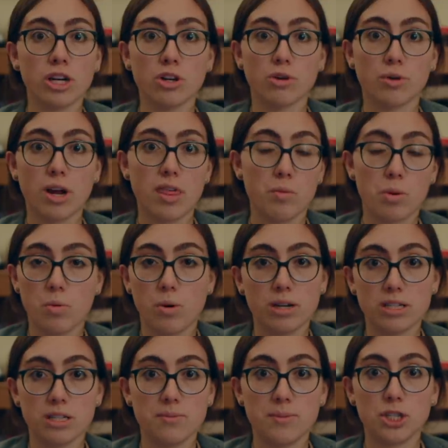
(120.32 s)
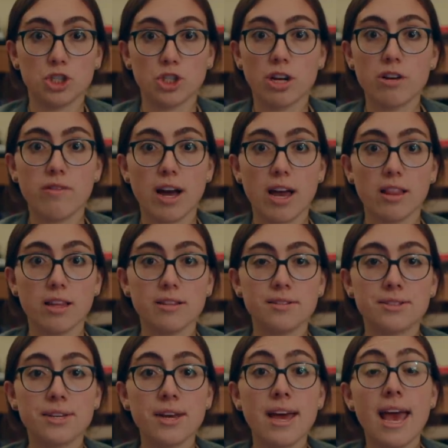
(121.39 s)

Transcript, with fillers: can agree that we want to diminish gun violence